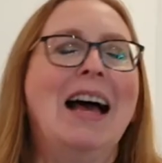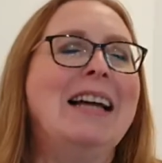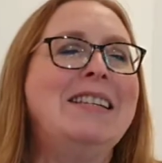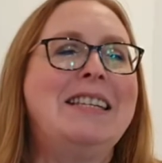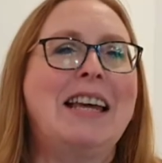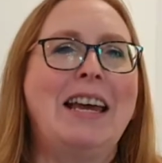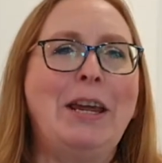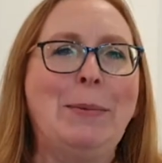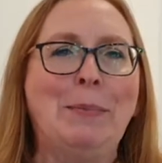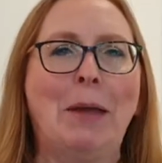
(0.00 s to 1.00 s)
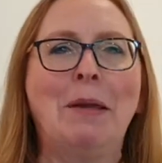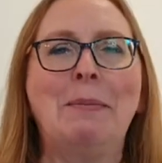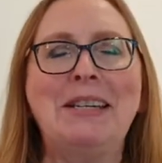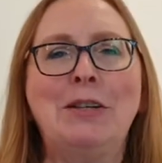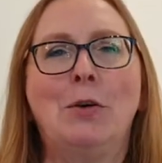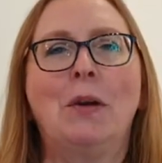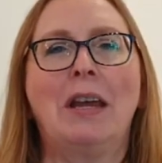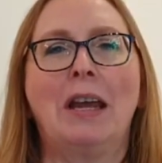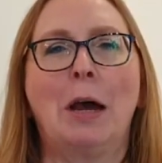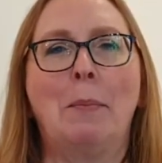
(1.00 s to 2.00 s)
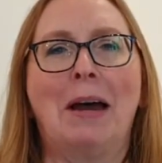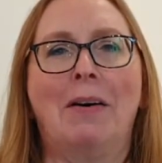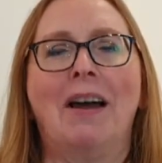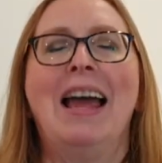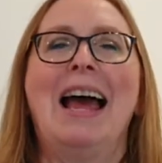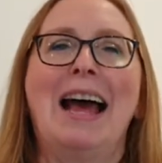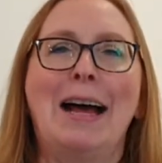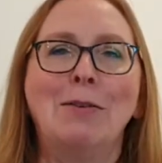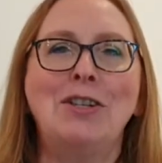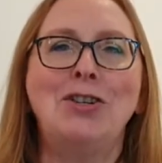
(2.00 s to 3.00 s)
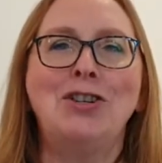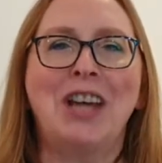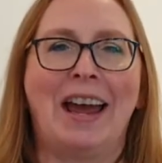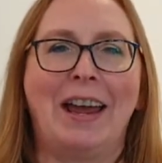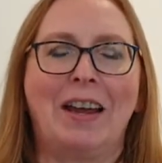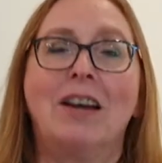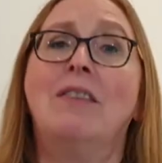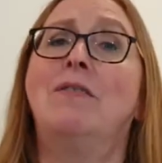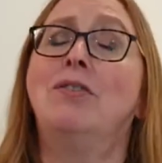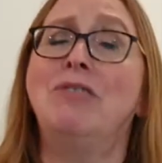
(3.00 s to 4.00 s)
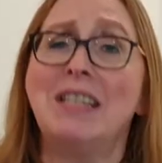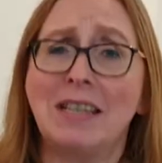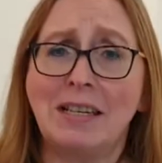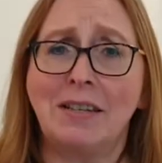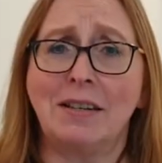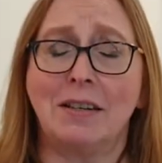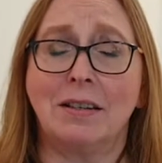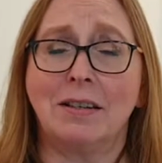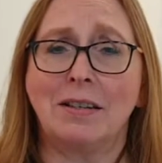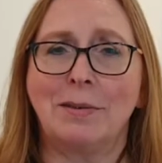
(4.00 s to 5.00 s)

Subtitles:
And today I'm going to be talking about how to check for resistance.